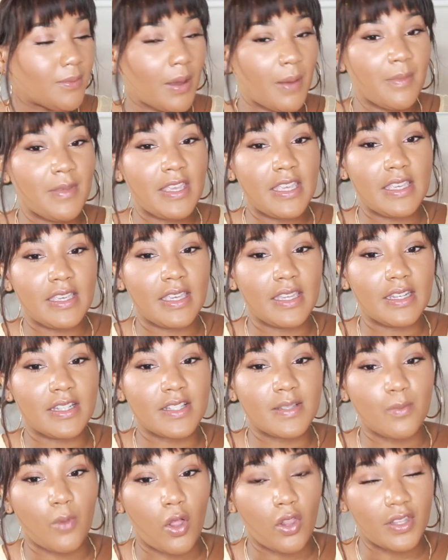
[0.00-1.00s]
by making it
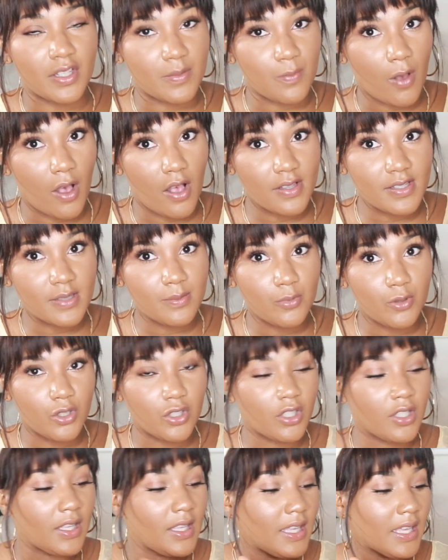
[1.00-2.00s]
as small as
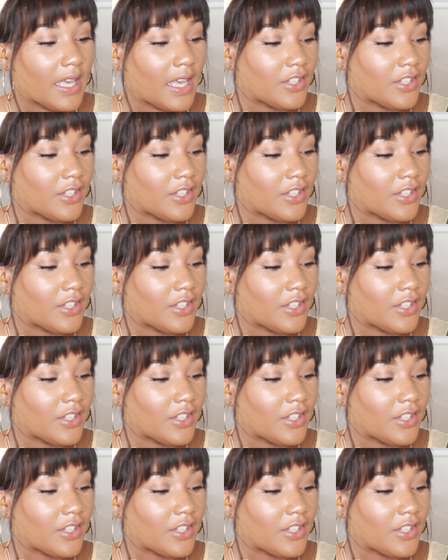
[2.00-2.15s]
possible